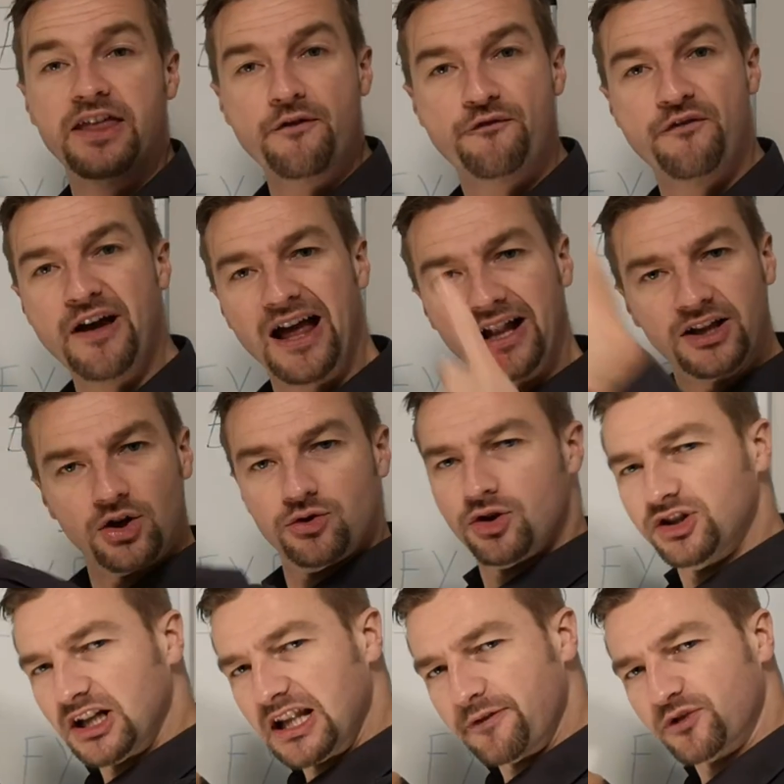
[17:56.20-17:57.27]
the value you
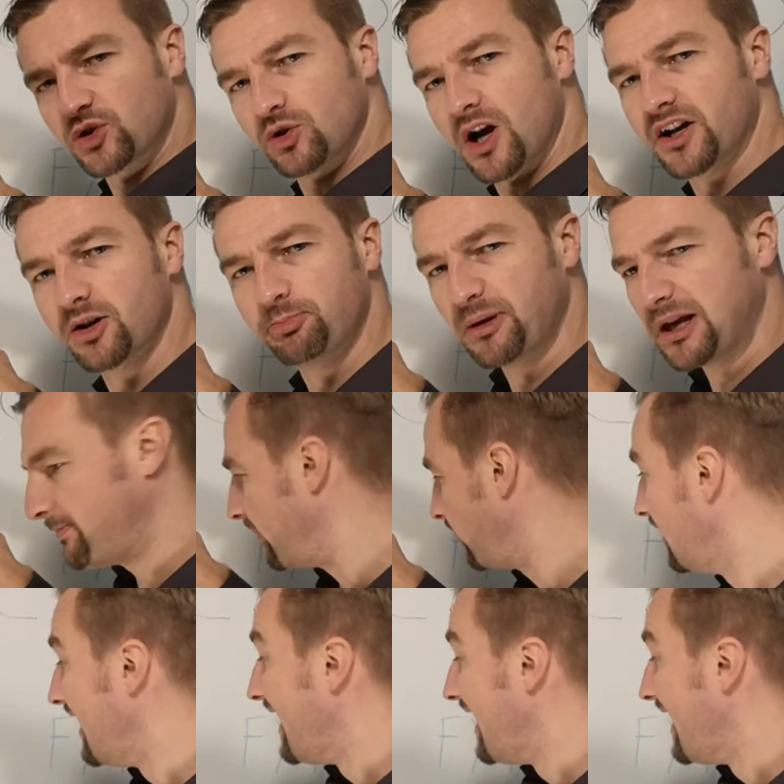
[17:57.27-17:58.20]
deliver to other people,